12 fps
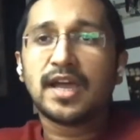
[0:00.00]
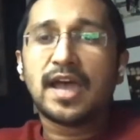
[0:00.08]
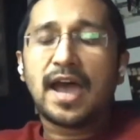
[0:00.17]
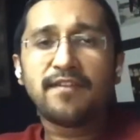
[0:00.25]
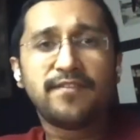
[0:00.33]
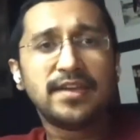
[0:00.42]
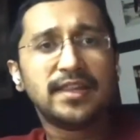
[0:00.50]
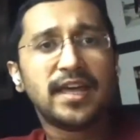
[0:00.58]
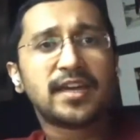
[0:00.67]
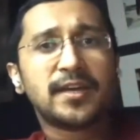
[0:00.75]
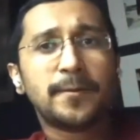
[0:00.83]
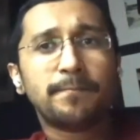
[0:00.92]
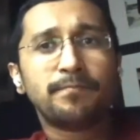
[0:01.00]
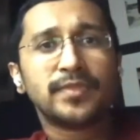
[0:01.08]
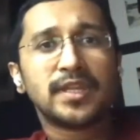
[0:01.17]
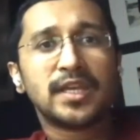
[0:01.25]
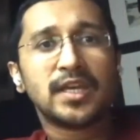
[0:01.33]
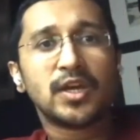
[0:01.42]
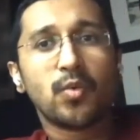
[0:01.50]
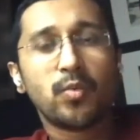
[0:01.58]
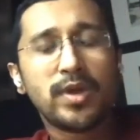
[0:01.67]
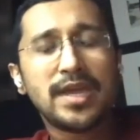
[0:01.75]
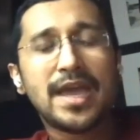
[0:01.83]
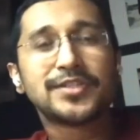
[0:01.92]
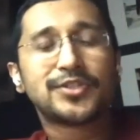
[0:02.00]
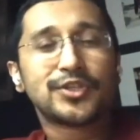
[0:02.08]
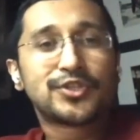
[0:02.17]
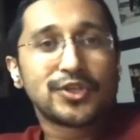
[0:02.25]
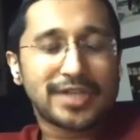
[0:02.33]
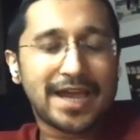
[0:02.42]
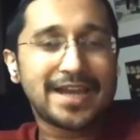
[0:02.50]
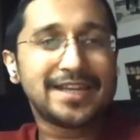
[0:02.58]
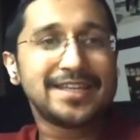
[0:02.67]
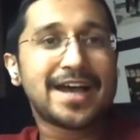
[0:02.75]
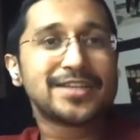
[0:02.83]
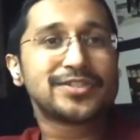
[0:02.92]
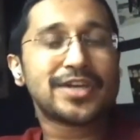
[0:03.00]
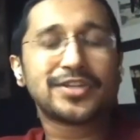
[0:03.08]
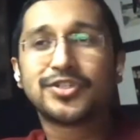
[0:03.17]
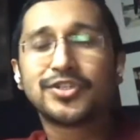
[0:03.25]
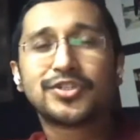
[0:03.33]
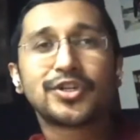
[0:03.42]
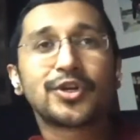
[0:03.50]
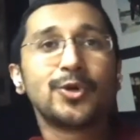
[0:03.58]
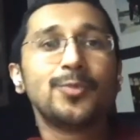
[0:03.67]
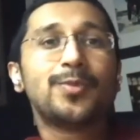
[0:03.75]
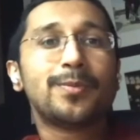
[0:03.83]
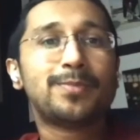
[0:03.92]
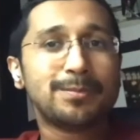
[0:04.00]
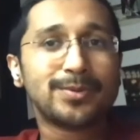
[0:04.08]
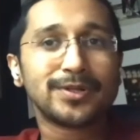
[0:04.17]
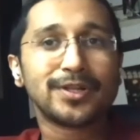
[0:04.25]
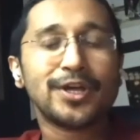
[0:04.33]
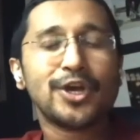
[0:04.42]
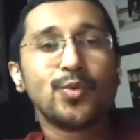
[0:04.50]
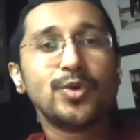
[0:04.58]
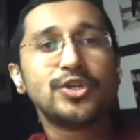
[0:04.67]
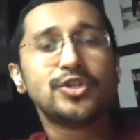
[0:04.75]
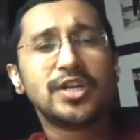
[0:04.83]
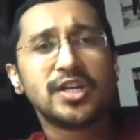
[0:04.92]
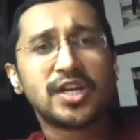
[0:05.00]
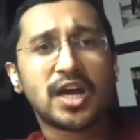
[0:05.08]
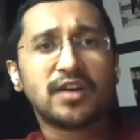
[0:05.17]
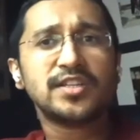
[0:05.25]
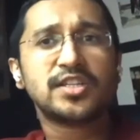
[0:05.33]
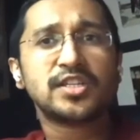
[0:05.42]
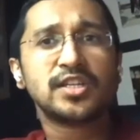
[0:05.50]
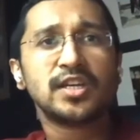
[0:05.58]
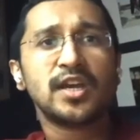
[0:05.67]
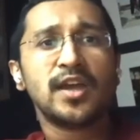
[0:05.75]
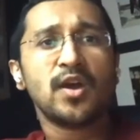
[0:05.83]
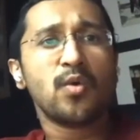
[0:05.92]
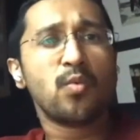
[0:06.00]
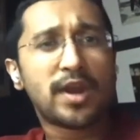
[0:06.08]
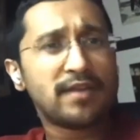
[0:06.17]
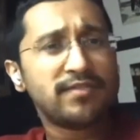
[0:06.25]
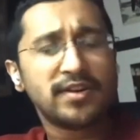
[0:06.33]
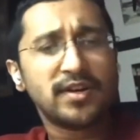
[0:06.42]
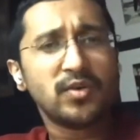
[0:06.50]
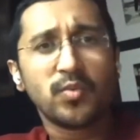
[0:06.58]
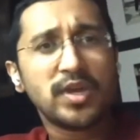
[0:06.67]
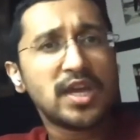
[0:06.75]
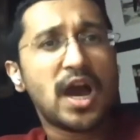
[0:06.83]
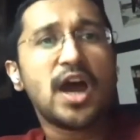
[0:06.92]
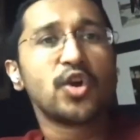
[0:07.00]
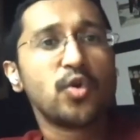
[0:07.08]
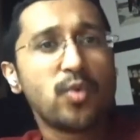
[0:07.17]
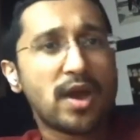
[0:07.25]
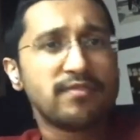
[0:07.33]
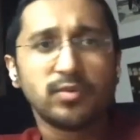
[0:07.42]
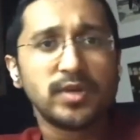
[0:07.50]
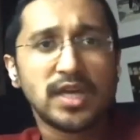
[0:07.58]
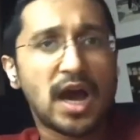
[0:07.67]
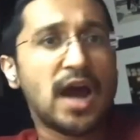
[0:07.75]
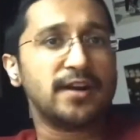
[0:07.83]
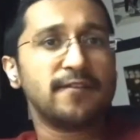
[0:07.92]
I feel like we as the society, as just a group of people, we should encourage whatever we are, whoever we are,